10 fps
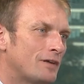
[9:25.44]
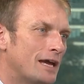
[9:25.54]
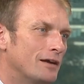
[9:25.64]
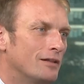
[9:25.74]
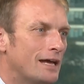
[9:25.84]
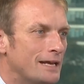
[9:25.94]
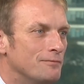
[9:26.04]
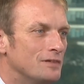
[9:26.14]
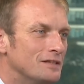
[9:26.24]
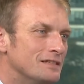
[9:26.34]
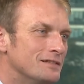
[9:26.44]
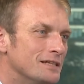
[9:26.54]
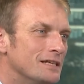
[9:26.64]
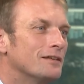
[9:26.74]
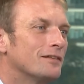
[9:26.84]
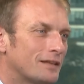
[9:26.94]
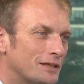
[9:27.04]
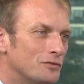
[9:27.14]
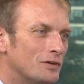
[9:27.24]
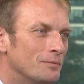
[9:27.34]
Hale AIM VCT, thank
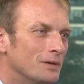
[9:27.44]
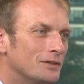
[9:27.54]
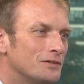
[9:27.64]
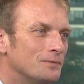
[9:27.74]
you very much.